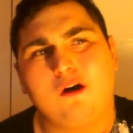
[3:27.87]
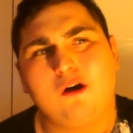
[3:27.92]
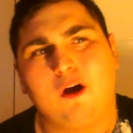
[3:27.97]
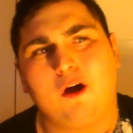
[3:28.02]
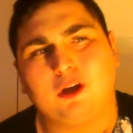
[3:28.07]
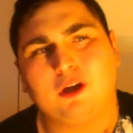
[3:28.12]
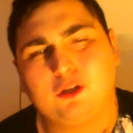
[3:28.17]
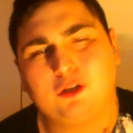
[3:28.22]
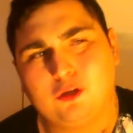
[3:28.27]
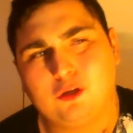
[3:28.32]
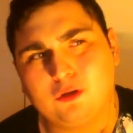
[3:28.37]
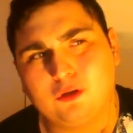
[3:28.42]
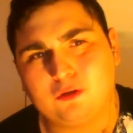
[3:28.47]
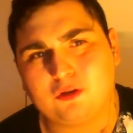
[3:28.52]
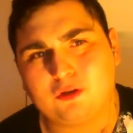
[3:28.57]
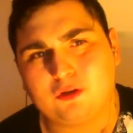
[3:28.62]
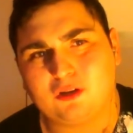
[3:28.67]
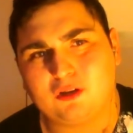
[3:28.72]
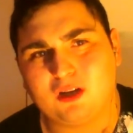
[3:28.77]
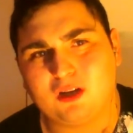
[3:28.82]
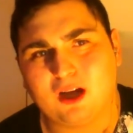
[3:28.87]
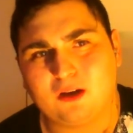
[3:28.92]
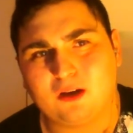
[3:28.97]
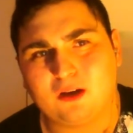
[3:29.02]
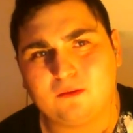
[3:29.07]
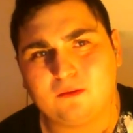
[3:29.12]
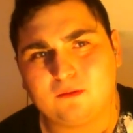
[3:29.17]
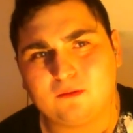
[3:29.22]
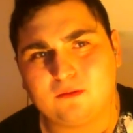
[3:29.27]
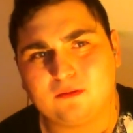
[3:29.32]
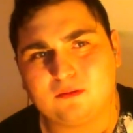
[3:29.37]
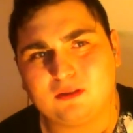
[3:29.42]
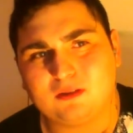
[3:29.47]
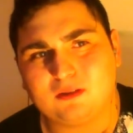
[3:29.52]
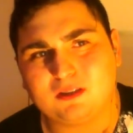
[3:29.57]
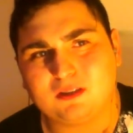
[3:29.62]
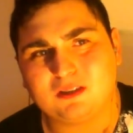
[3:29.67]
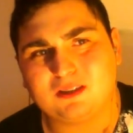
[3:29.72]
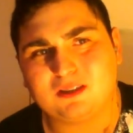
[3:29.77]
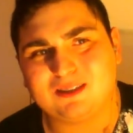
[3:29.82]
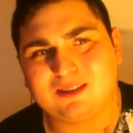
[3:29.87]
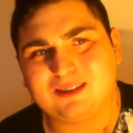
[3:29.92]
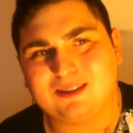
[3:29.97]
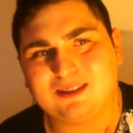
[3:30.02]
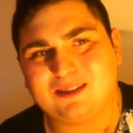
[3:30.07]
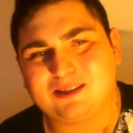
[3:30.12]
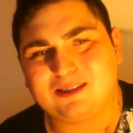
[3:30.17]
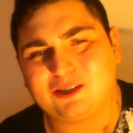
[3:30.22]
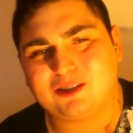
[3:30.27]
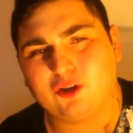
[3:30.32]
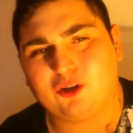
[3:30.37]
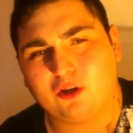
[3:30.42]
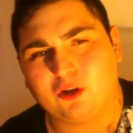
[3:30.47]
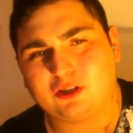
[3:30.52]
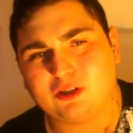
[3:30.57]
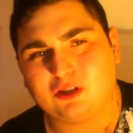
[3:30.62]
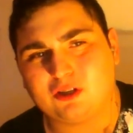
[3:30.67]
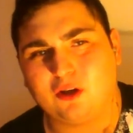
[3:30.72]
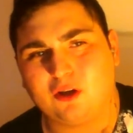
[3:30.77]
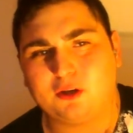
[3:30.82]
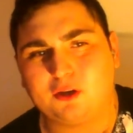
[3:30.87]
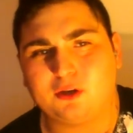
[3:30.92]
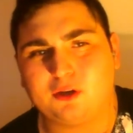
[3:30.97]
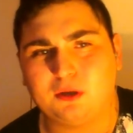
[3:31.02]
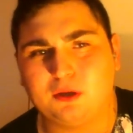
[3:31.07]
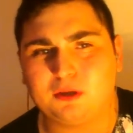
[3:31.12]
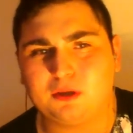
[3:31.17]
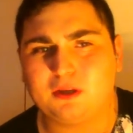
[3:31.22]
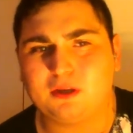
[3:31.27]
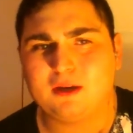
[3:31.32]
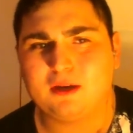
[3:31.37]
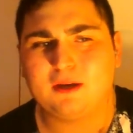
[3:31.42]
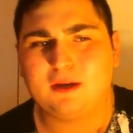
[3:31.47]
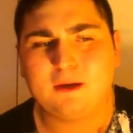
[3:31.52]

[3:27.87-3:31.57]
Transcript: I could now. It's a chance that I could